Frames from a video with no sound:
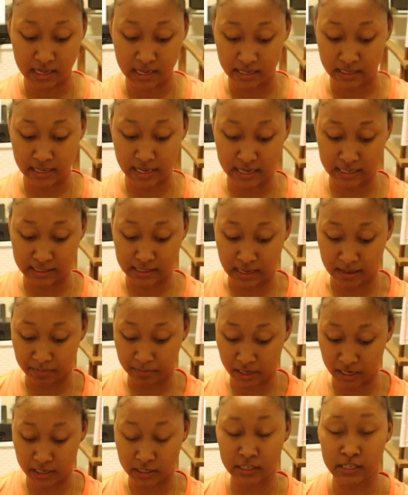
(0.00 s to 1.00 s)
Yes, I'm
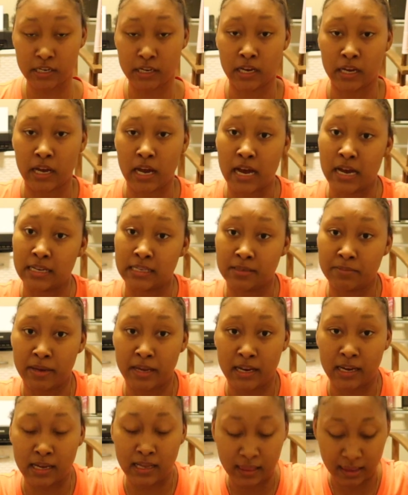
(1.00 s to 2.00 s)
launching a
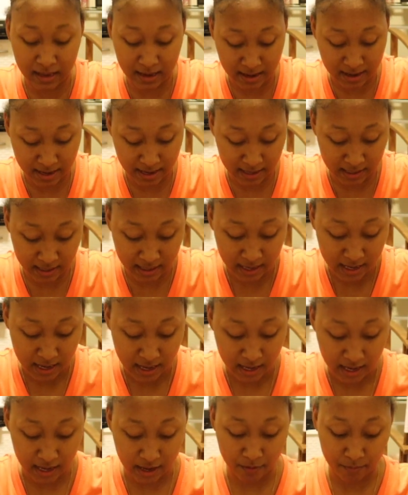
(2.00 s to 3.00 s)
cosmetic line,
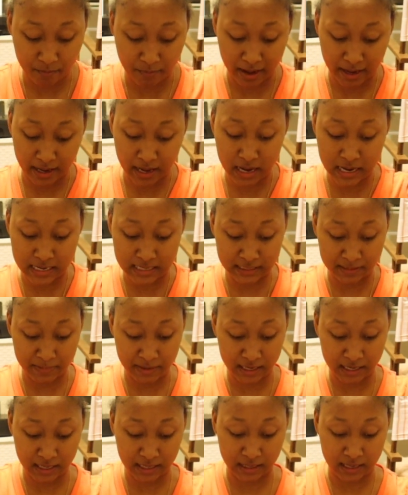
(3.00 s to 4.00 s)
and my
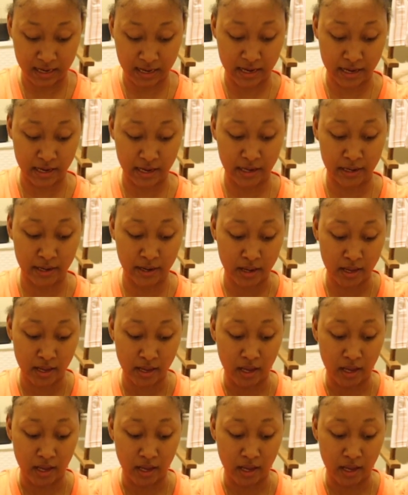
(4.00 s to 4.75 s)
cosmetic line,